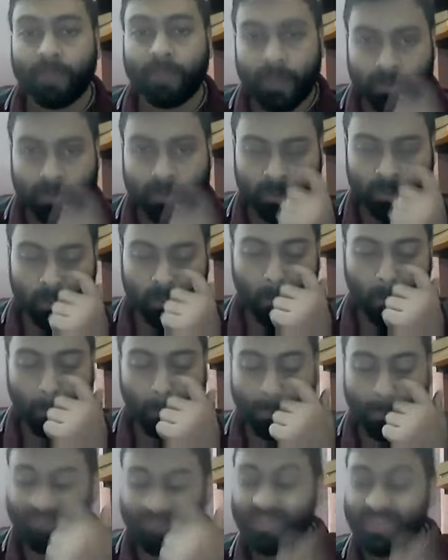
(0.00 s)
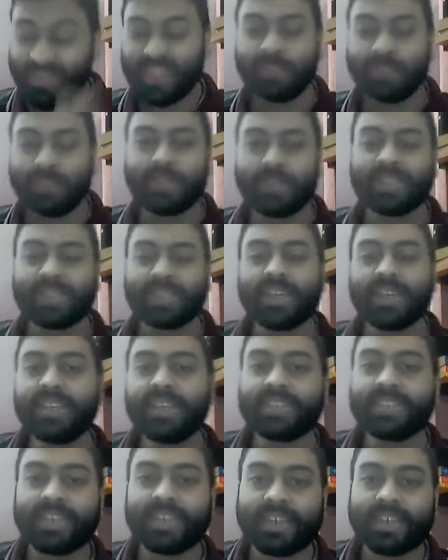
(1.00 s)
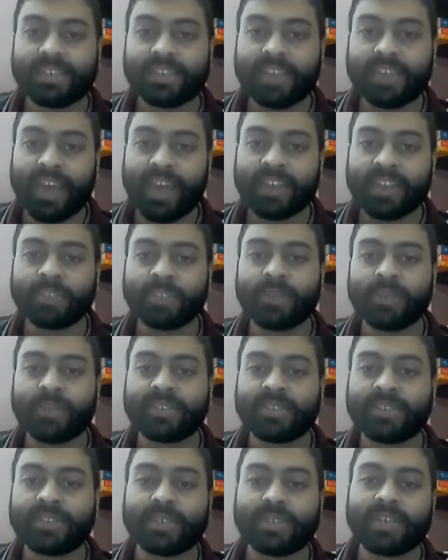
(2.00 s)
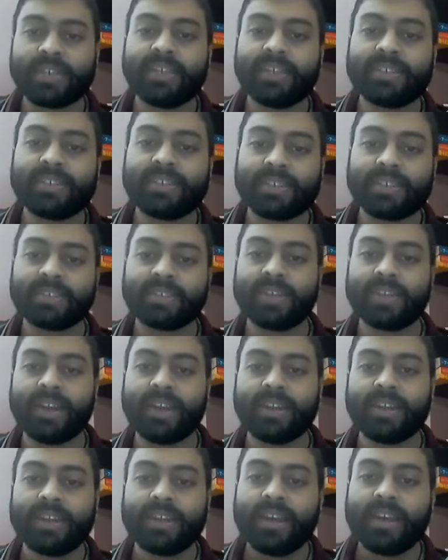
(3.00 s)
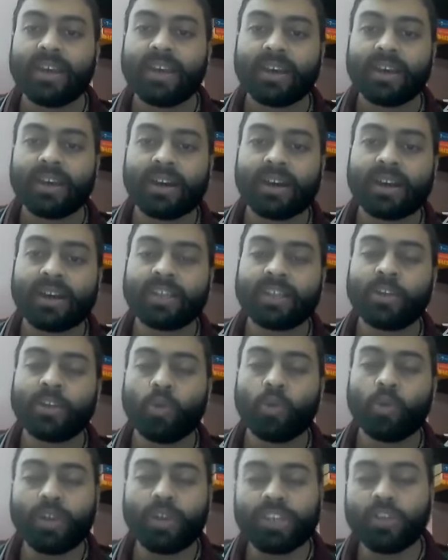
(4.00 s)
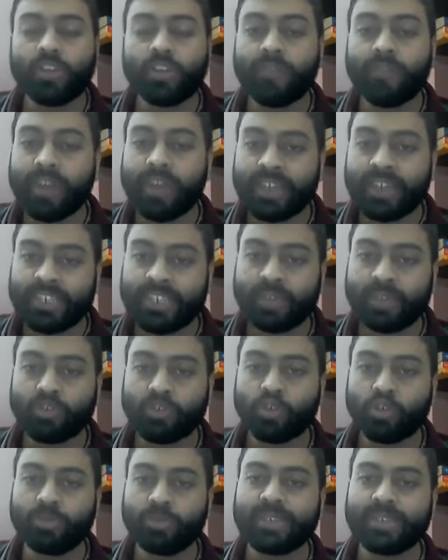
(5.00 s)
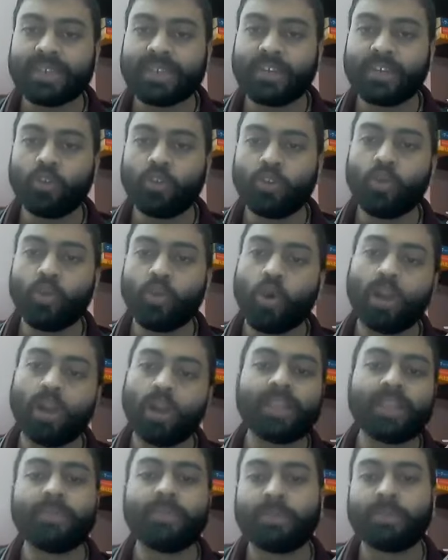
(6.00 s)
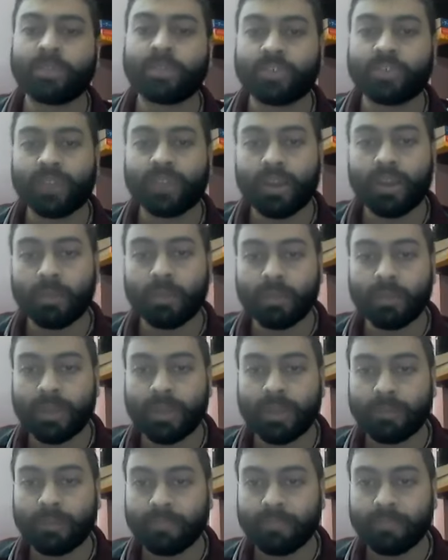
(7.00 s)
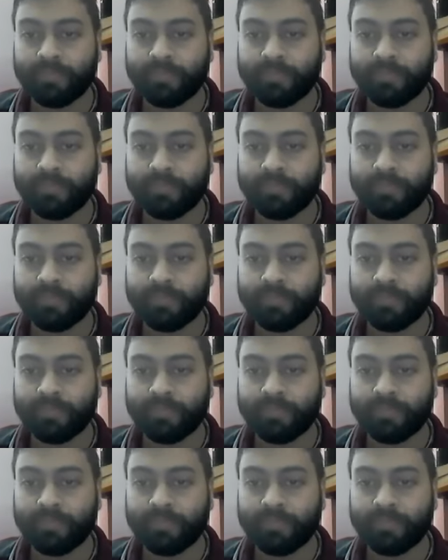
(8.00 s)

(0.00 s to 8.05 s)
So it basically says, the act basically says that the notice of AGM should be sent to all the members of the company.